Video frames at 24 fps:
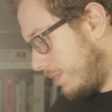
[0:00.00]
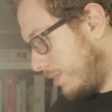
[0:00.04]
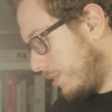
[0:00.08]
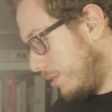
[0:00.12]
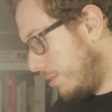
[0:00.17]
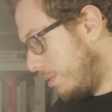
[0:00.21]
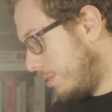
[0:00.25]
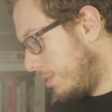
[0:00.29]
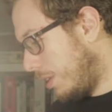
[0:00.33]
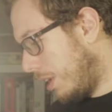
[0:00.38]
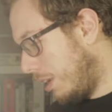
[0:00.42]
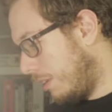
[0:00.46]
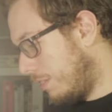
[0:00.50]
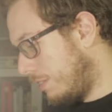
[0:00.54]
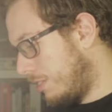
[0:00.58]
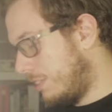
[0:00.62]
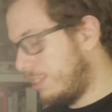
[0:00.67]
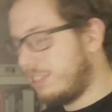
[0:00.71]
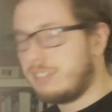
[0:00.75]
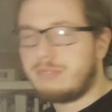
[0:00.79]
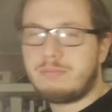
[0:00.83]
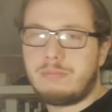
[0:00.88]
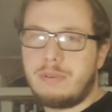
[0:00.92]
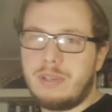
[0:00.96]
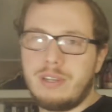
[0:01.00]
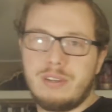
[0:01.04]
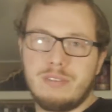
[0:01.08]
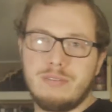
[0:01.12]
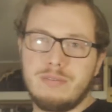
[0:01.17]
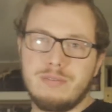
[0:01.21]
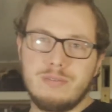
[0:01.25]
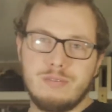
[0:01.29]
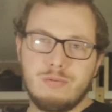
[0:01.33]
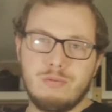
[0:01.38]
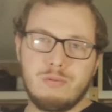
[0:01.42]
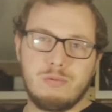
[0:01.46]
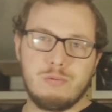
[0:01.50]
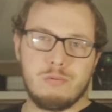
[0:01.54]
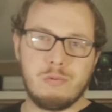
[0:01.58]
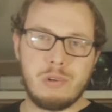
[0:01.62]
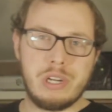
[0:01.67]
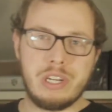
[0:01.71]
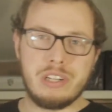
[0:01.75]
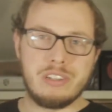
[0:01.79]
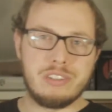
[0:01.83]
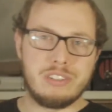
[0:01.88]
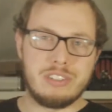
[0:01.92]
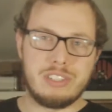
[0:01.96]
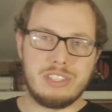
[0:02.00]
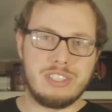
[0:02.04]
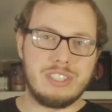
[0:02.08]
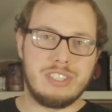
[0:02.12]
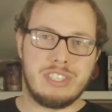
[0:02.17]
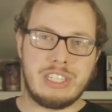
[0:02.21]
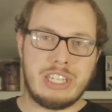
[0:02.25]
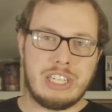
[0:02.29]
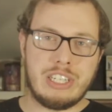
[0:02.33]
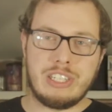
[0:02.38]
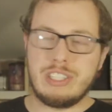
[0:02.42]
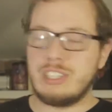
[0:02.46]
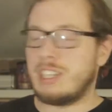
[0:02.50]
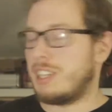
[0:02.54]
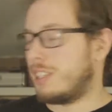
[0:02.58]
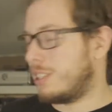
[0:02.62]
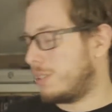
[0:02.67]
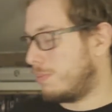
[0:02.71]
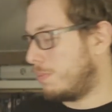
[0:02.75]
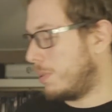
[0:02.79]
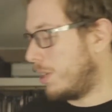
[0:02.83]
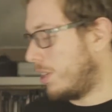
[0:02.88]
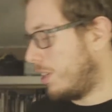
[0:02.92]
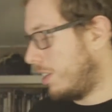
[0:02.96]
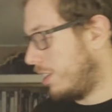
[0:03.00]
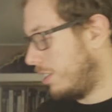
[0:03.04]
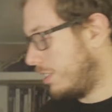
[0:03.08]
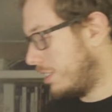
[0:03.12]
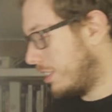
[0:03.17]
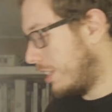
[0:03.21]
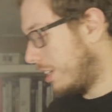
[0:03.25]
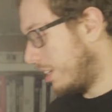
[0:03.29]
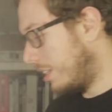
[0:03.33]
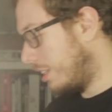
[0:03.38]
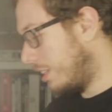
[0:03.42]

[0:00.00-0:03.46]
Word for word: it'd just be a weird and neat experience, I